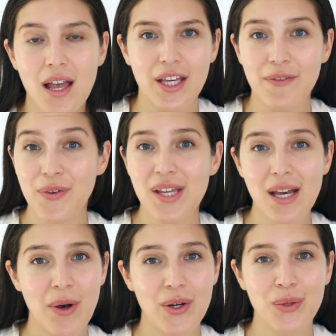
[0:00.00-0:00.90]
If you think
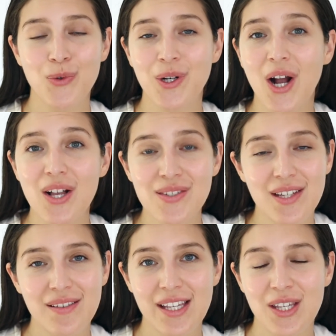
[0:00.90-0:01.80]
about it, we're
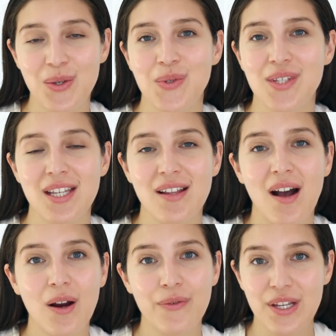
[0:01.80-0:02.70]
constantly using
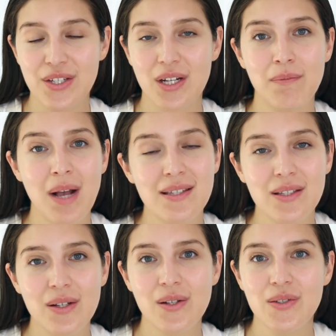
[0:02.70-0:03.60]
our facial
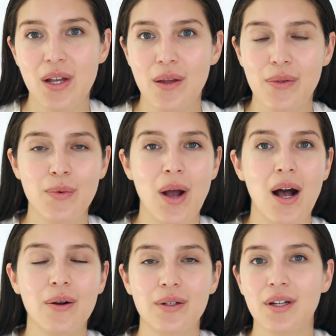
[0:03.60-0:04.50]
muscles through
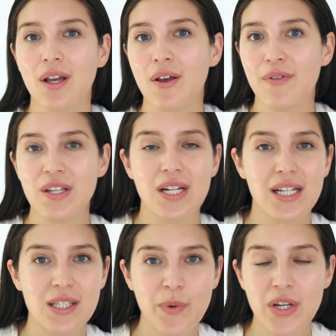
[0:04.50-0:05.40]
our facial
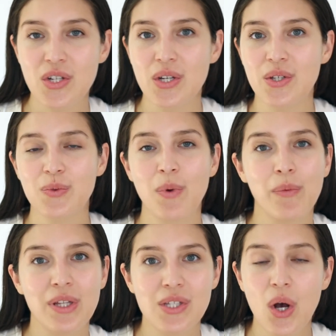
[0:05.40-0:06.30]
expressions when
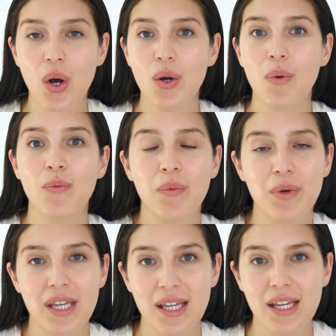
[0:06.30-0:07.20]
we talk, when
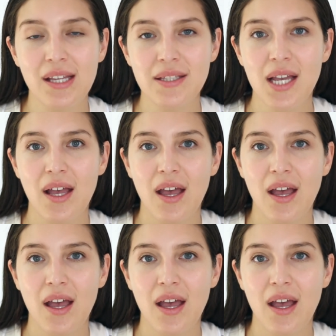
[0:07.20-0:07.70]
we eat,